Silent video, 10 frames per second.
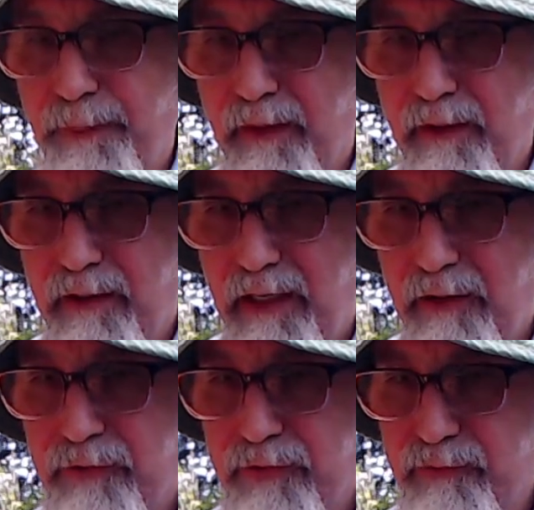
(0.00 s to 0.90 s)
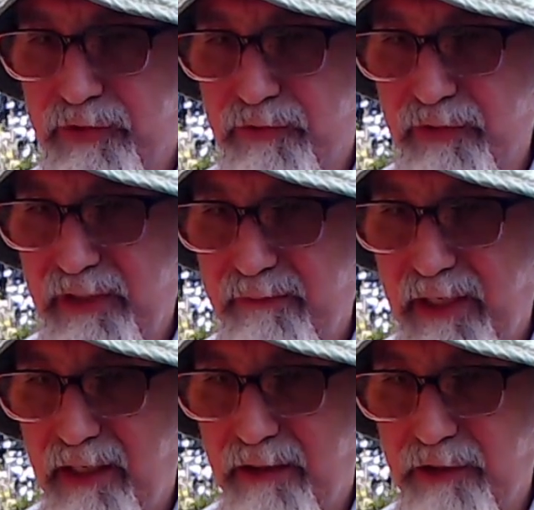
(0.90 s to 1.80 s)
Algorithm is really
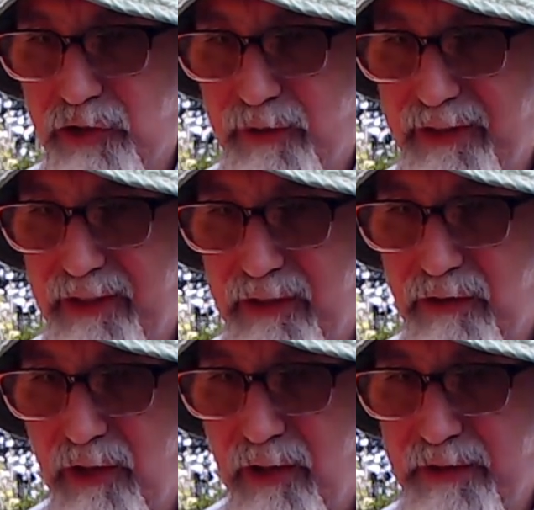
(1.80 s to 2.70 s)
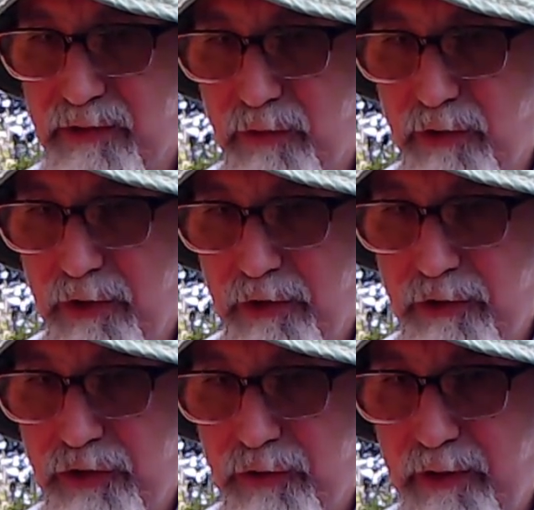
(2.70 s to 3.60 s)
bad. Like trending topics will
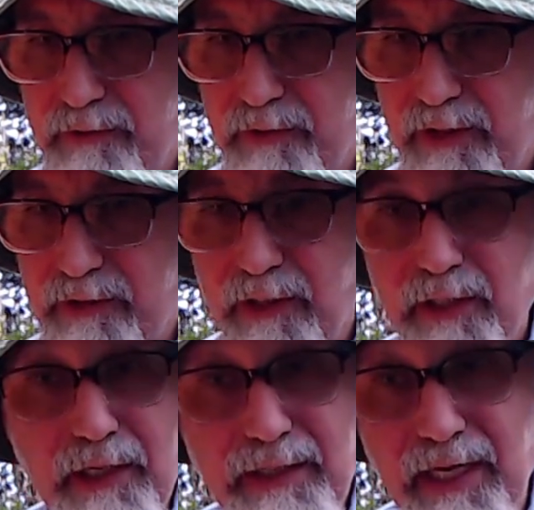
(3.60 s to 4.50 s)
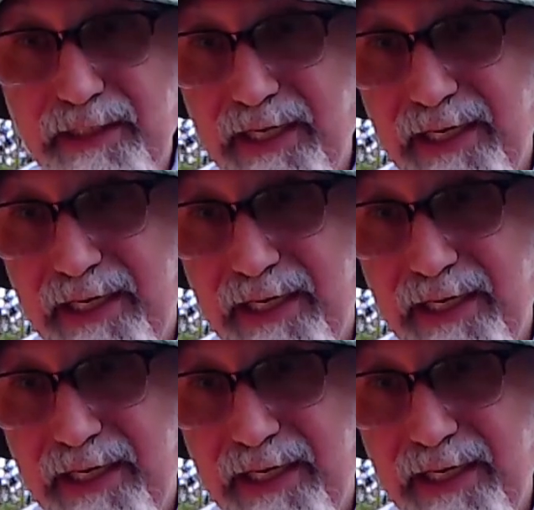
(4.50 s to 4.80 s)
show unrelated. Yeah, gang.